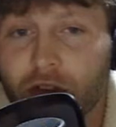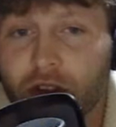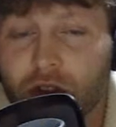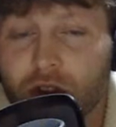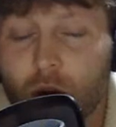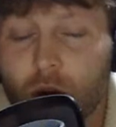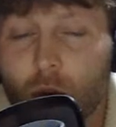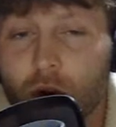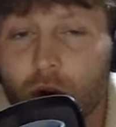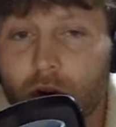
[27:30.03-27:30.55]
So I
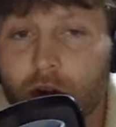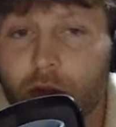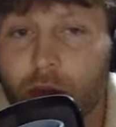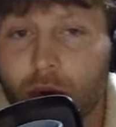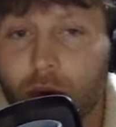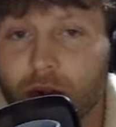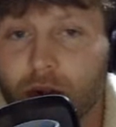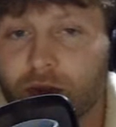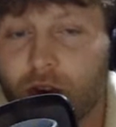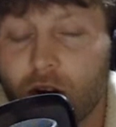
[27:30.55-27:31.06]
wonder if
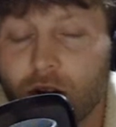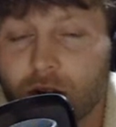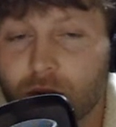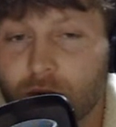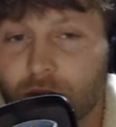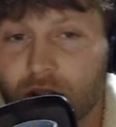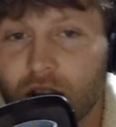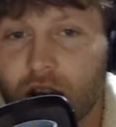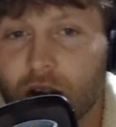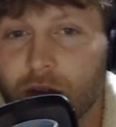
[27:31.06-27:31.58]
Bones Fossil was
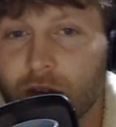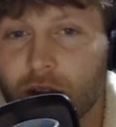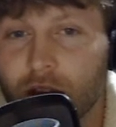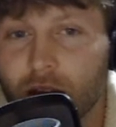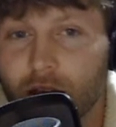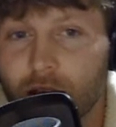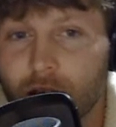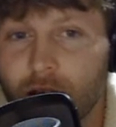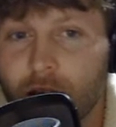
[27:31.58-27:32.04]
kind of like,